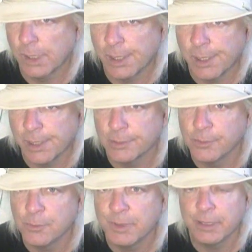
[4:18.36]

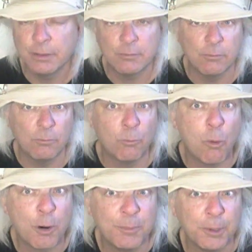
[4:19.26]
You mean
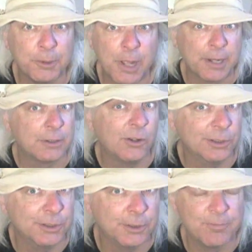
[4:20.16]
warmer, not
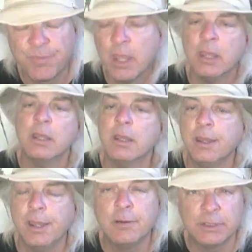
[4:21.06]
colder.
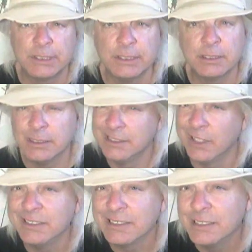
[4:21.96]
Ever since the
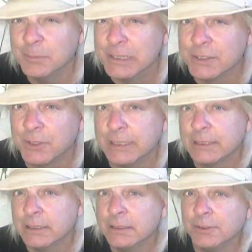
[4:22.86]
Johnson
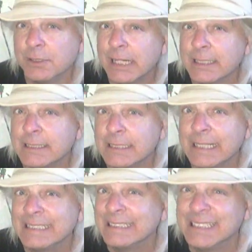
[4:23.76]
administration, the United
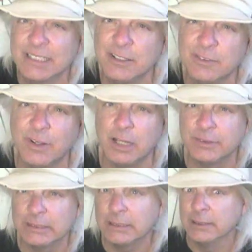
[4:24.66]
States Executive
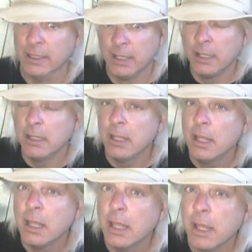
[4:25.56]
Office,
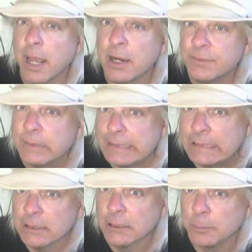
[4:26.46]
every
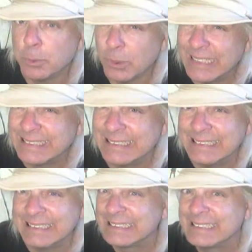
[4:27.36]
single
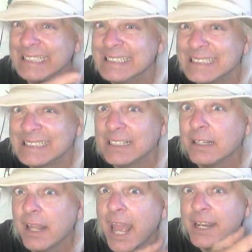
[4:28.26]
president since
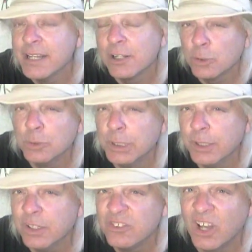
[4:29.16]
and
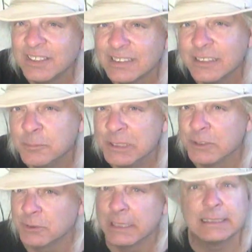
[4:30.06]
including the Johnson
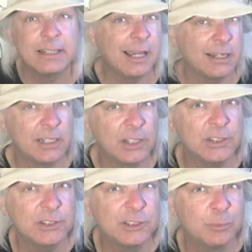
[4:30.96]
administration, that
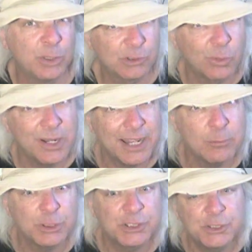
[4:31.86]
includes Bush 1
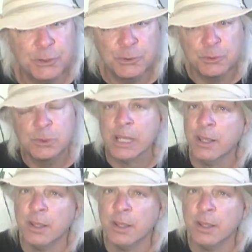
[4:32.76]
and Bush 2,